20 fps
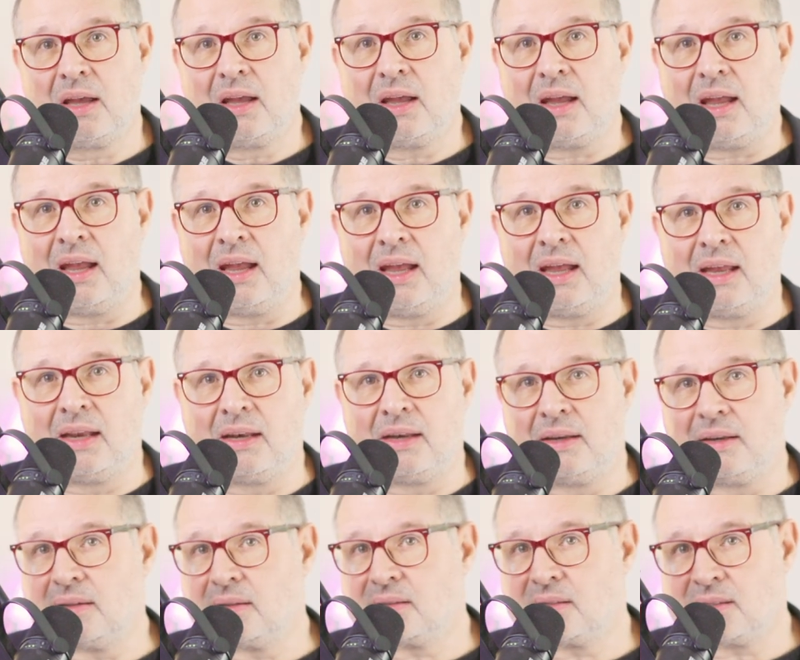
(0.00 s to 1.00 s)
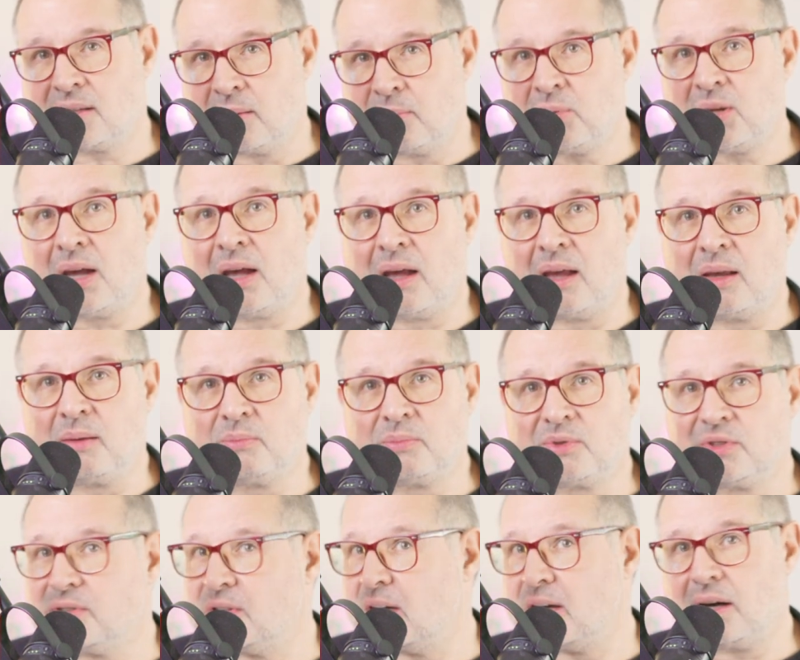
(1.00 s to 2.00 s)
And
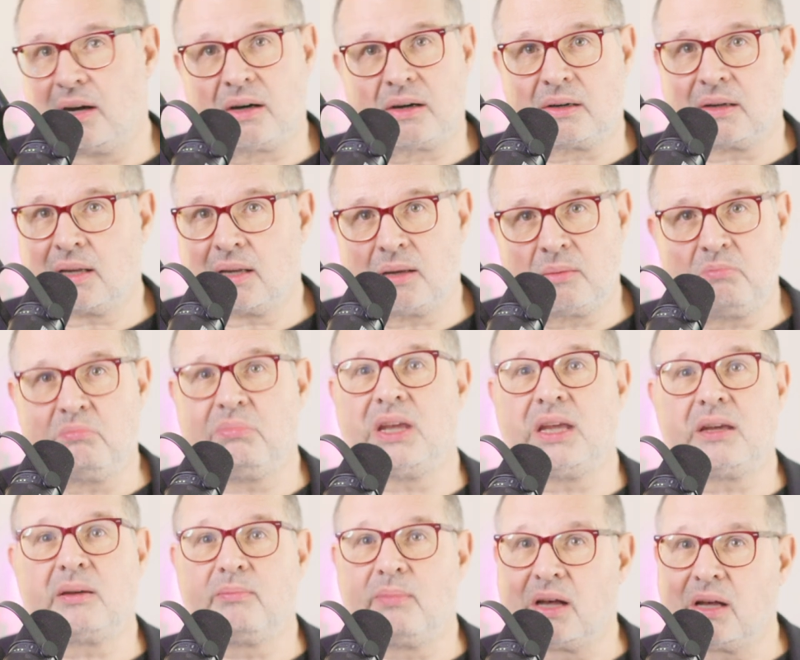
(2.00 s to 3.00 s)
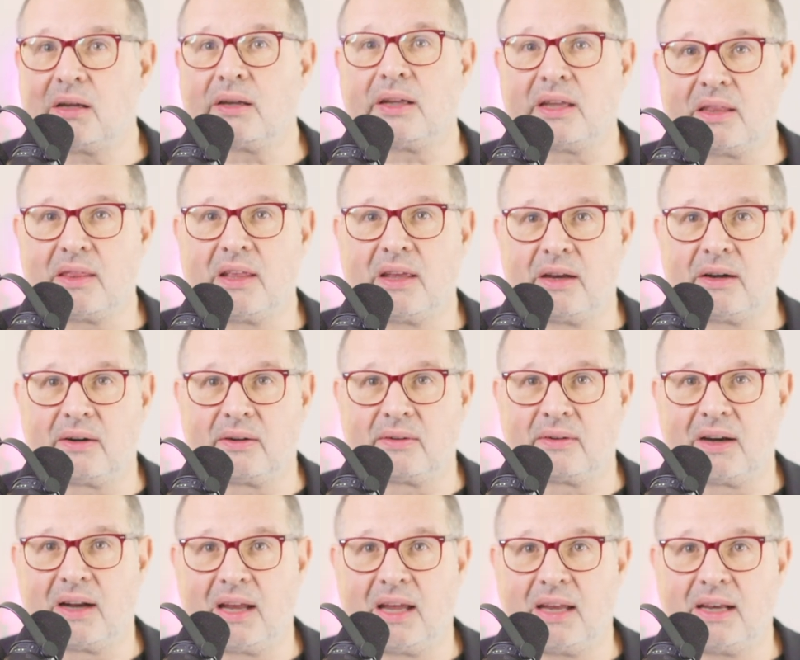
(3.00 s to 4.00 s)
sometimes there can be a bug in there,
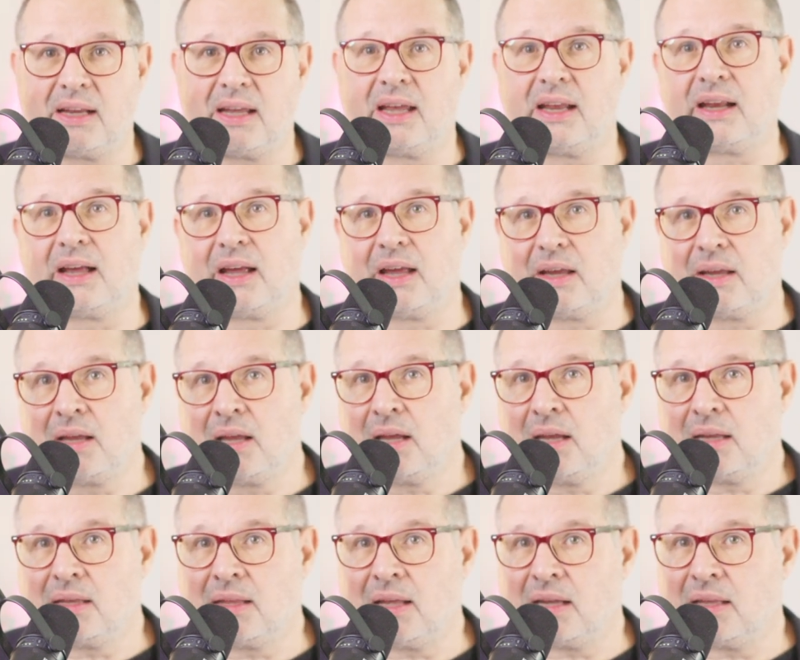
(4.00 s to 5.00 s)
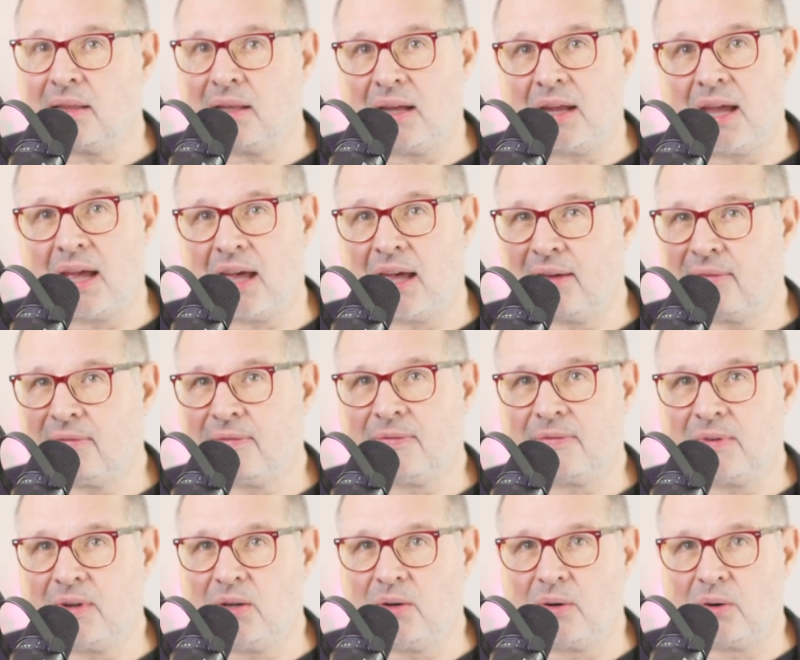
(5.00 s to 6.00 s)
right? And I, they, they have,
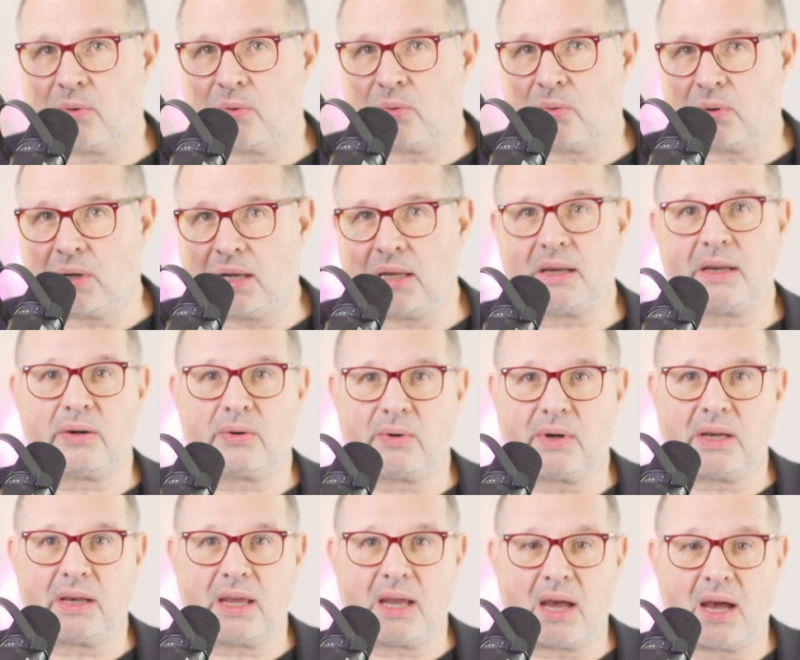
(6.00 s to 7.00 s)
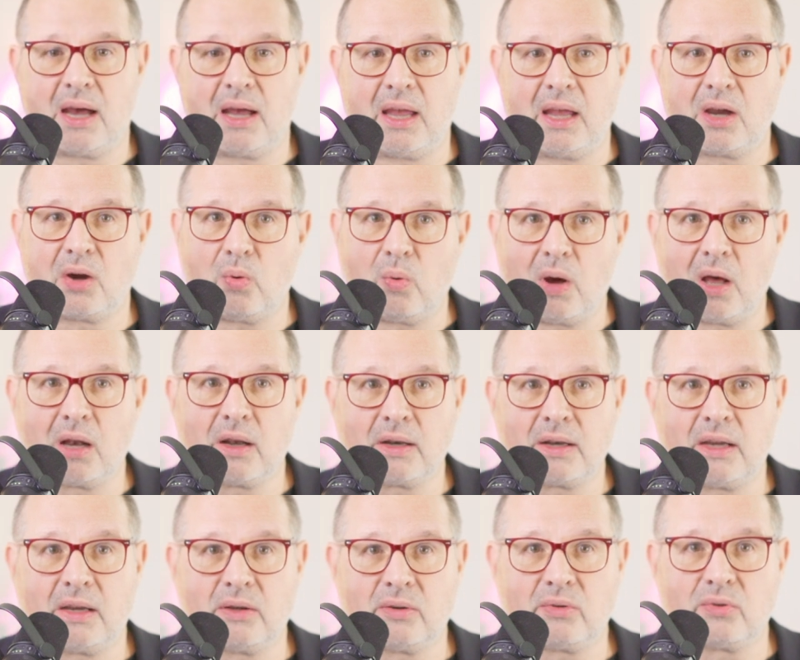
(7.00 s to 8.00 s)
you know, really, really high
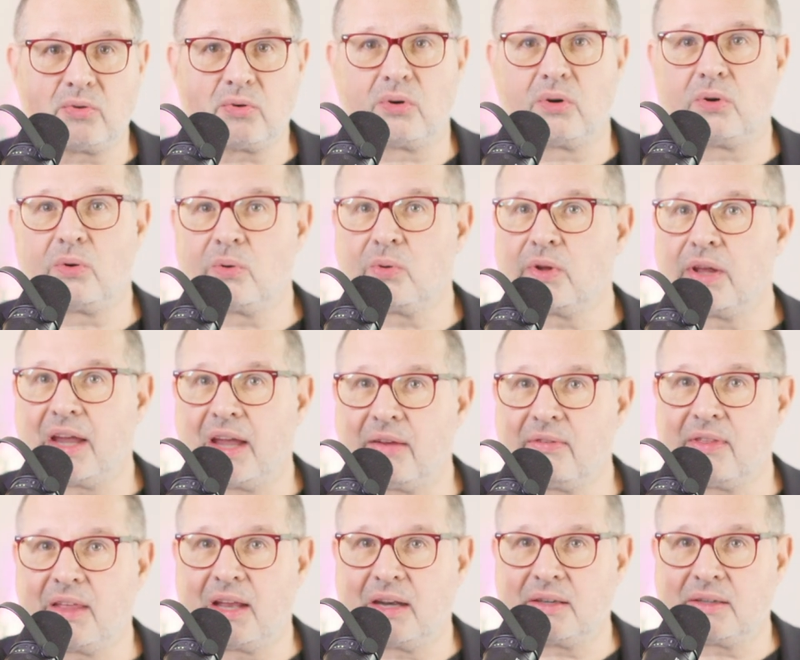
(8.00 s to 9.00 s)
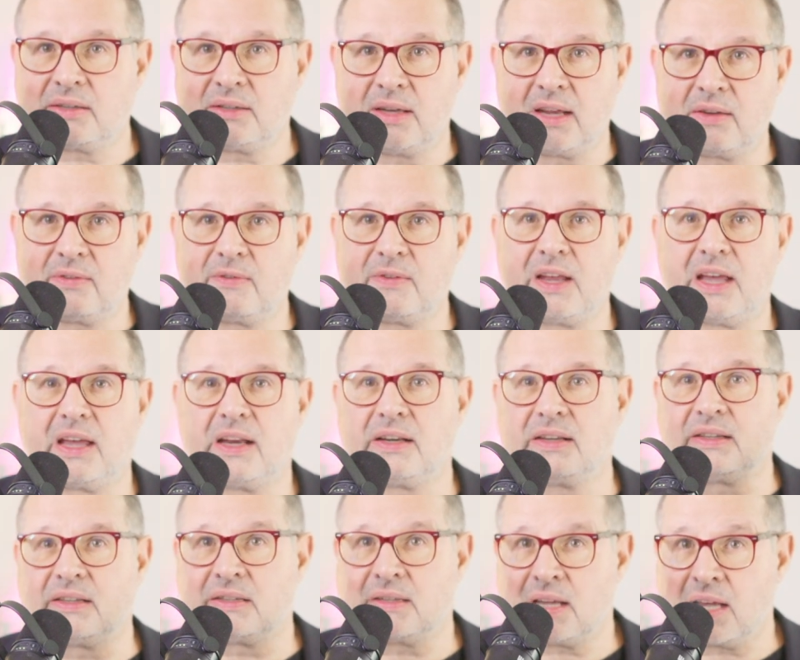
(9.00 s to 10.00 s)
quality control. They have that DevNet
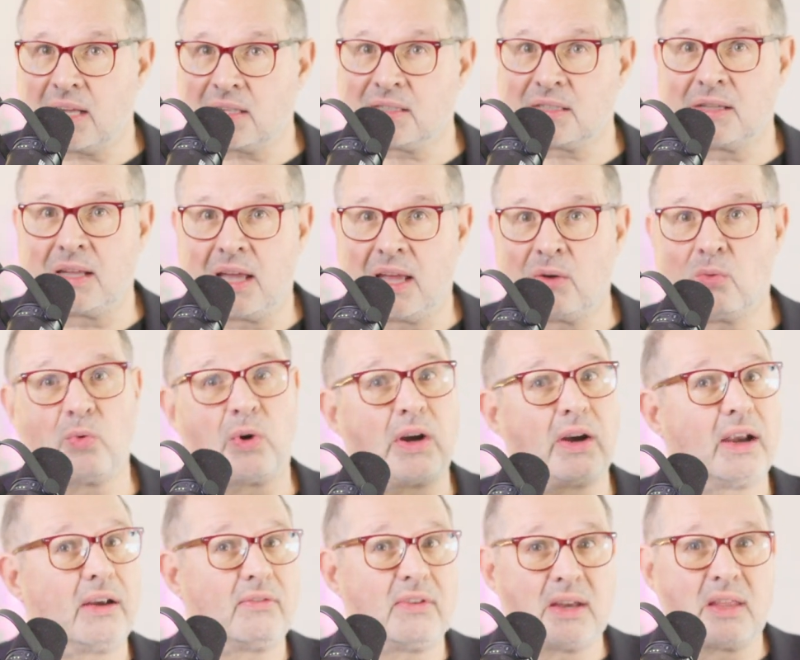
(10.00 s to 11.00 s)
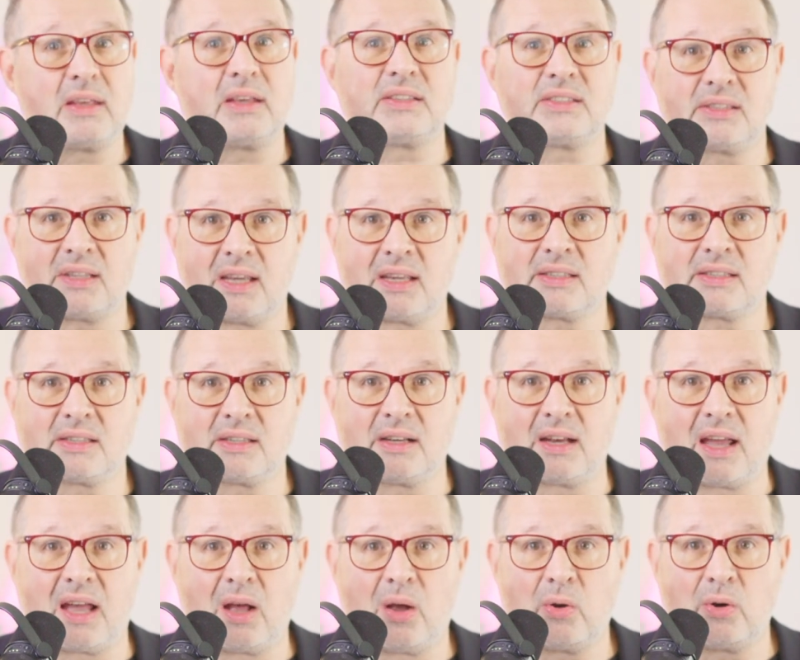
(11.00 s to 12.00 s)
and TestNet where everything's tested
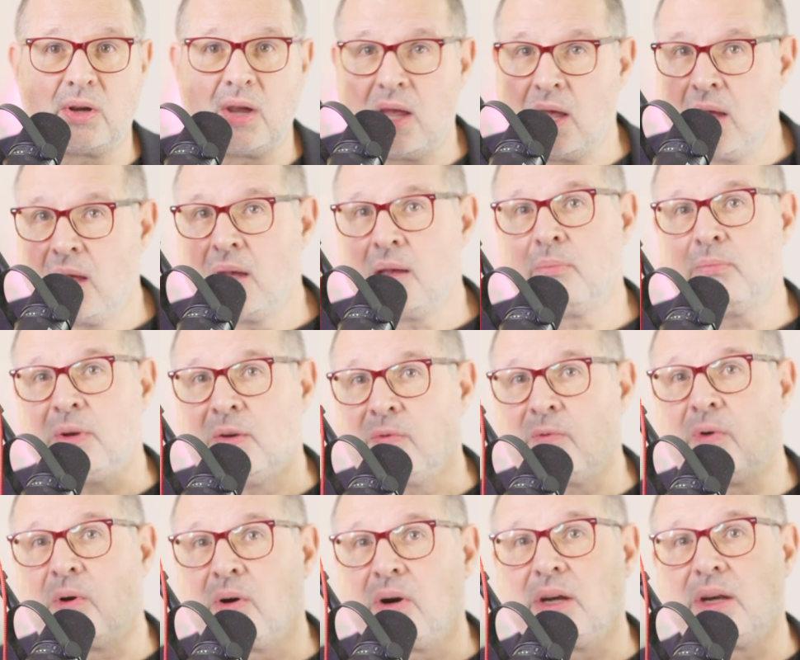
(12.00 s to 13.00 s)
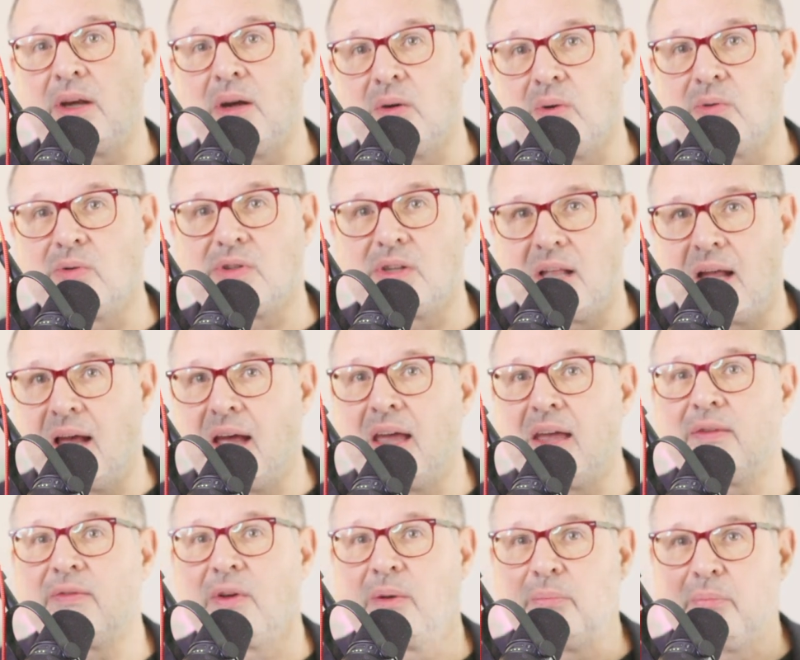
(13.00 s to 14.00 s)
out before it goes
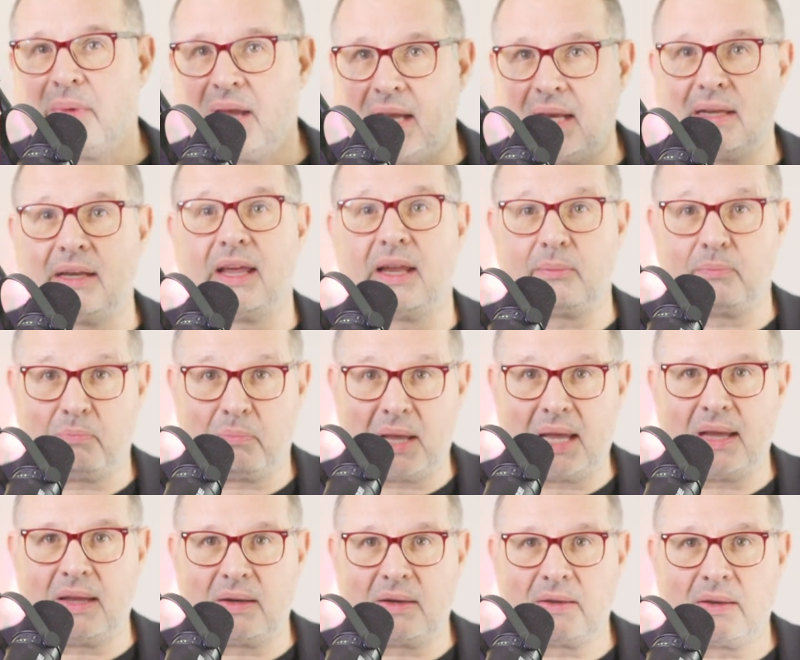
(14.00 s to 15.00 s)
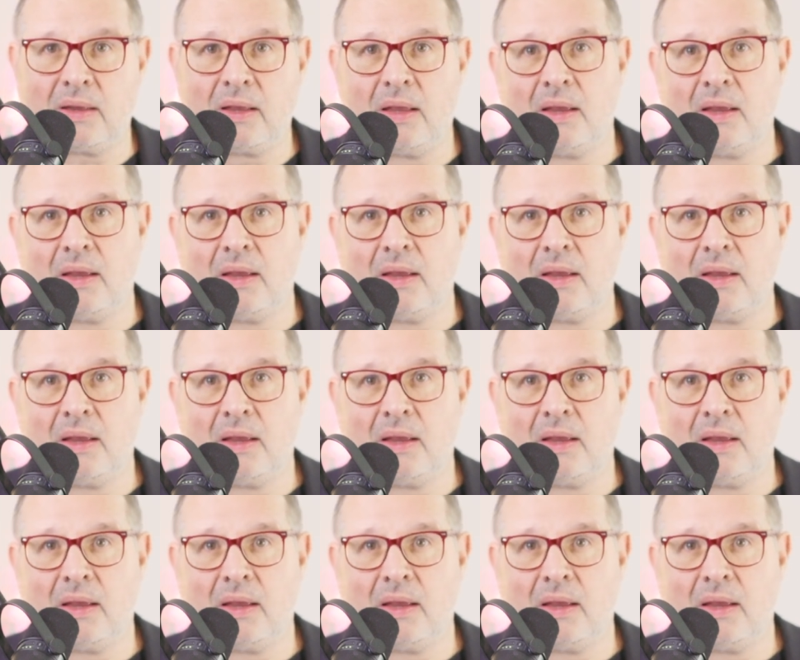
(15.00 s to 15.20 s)
live on mainnet beta.